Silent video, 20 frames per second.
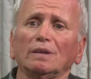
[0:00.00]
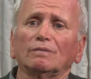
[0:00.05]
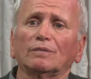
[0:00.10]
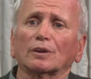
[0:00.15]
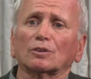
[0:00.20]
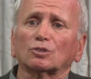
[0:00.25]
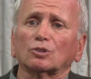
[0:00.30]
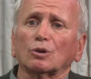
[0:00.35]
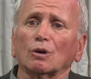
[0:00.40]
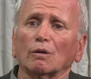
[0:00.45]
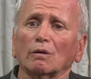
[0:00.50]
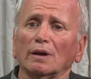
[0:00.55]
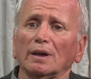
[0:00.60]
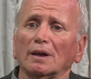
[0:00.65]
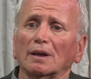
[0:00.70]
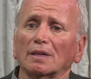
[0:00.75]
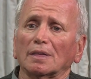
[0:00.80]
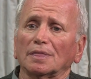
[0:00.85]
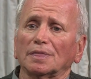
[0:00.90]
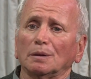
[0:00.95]

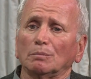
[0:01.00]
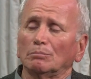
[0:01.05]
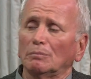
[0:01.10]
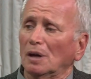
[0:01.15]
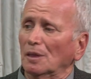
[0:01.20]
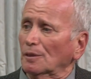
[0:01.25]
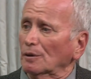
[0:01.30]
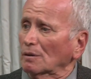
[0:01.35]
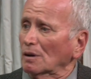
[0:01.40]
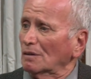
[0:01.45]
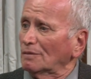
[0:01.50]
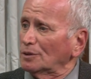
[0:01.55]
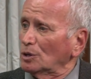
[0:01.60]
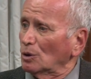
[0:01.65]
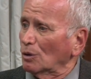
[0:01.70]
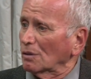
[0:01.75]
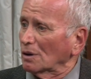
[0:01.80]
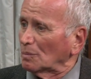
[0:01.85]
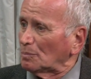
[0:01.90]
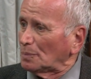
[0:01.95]
Victoria the mother of Europe.